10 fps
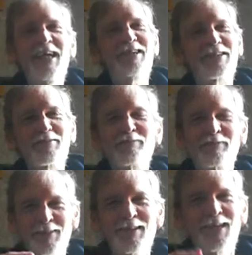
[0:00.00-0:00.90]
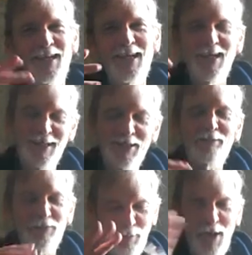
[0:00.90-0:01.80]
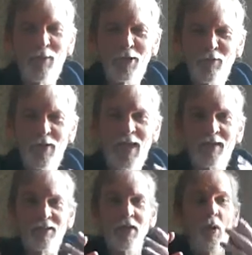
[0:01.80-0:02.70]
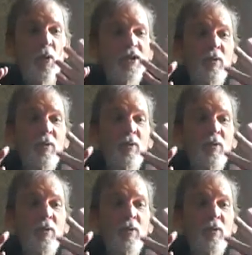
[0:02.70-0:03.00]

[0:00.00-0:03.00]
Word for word: it's you, you probably want to avoid that. So what